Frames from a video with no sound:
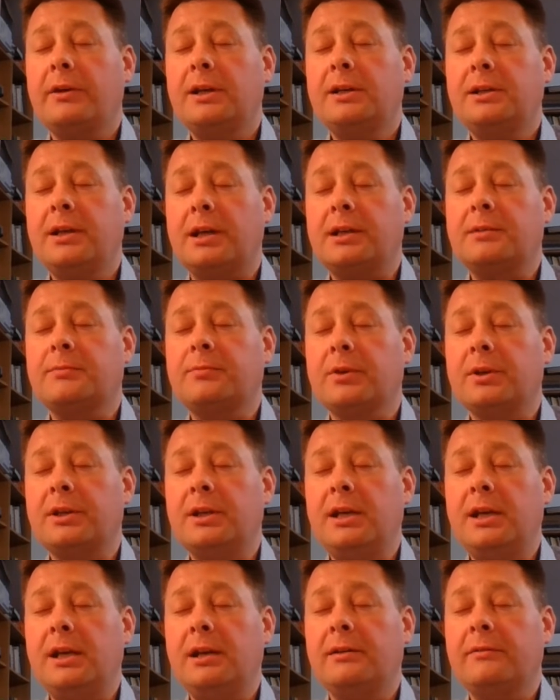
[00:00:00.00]
in desperate
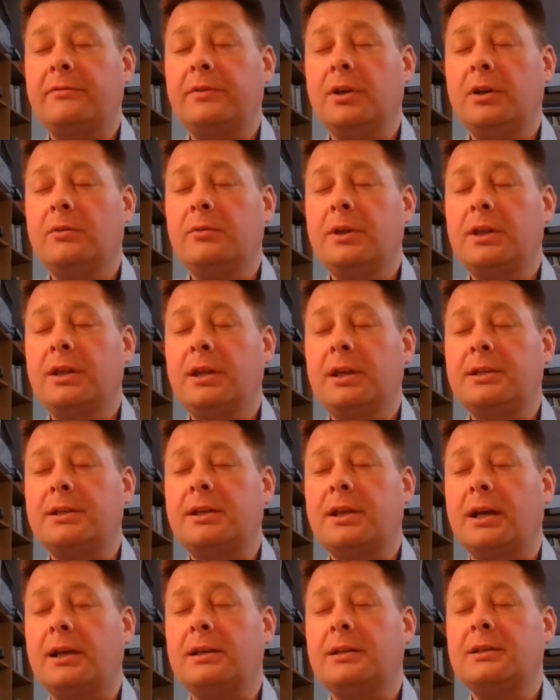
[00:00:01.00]
need of you in these
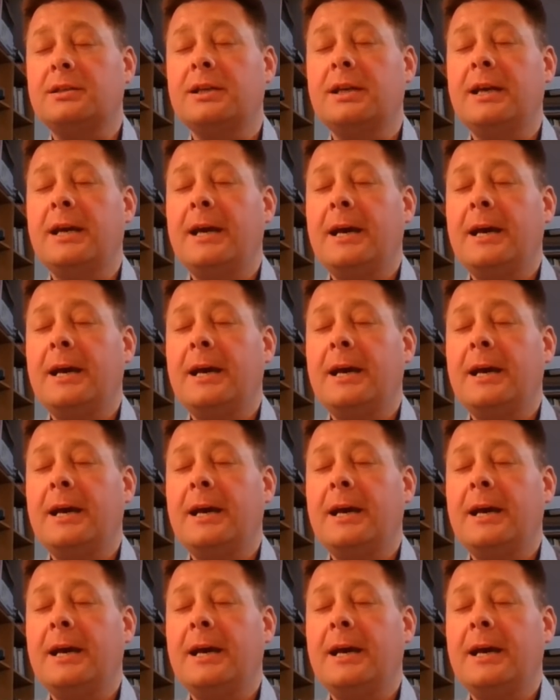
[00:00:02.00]
days.